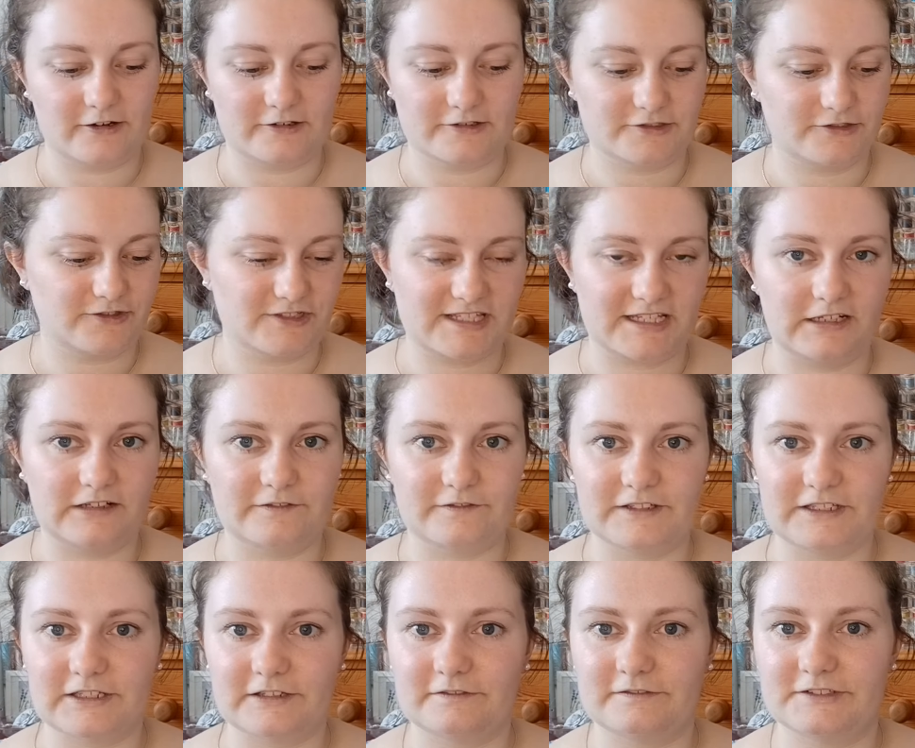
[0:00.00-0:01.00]
it's just a
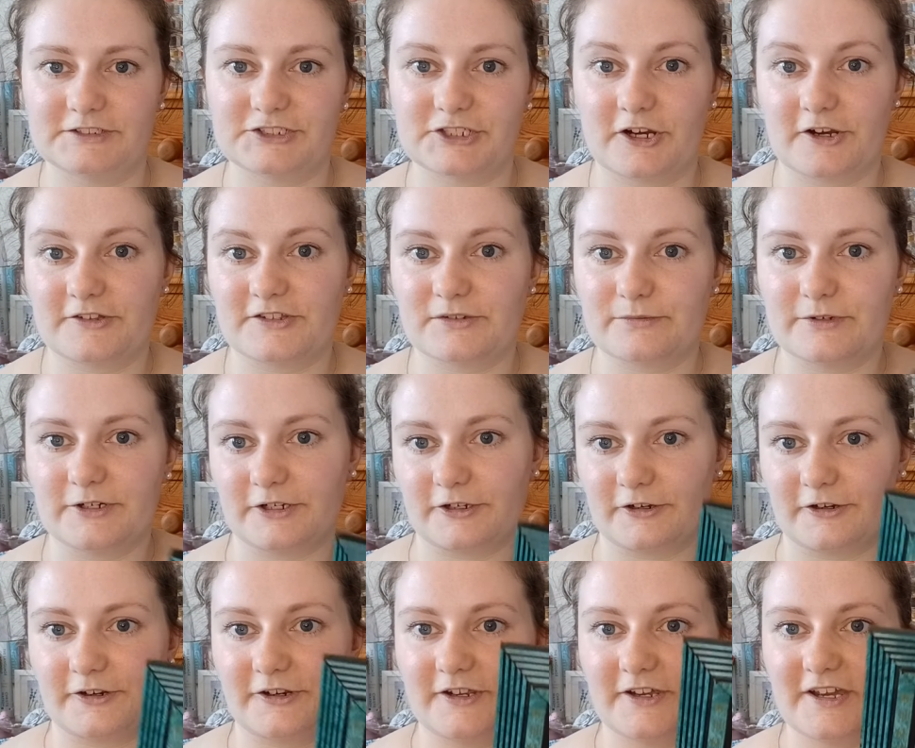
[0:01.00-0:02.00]
lovely, lovely chart to work
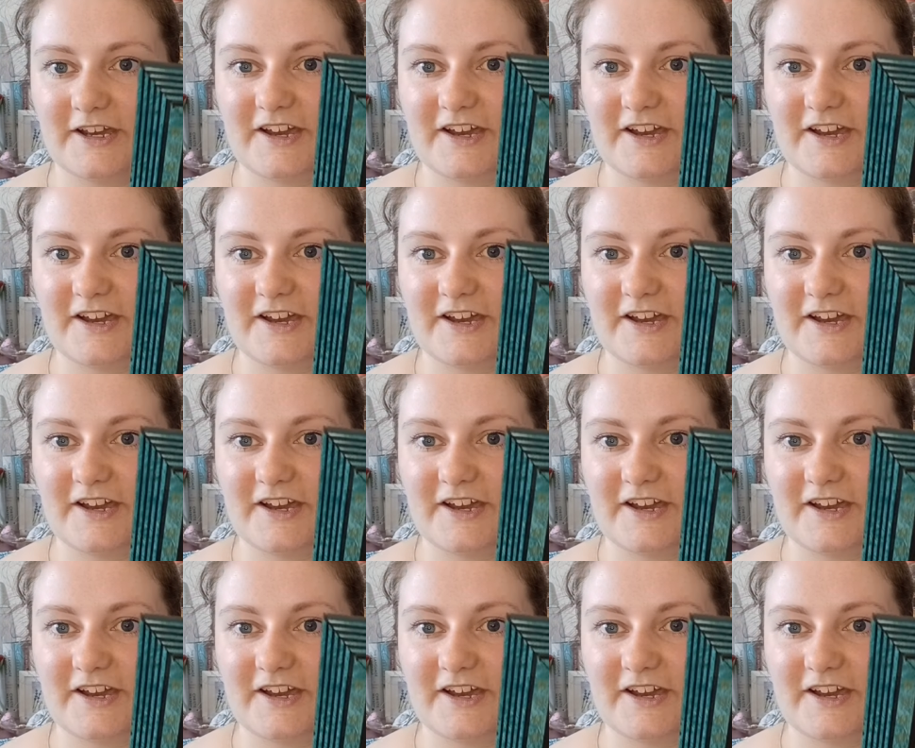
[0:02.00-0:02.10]
on.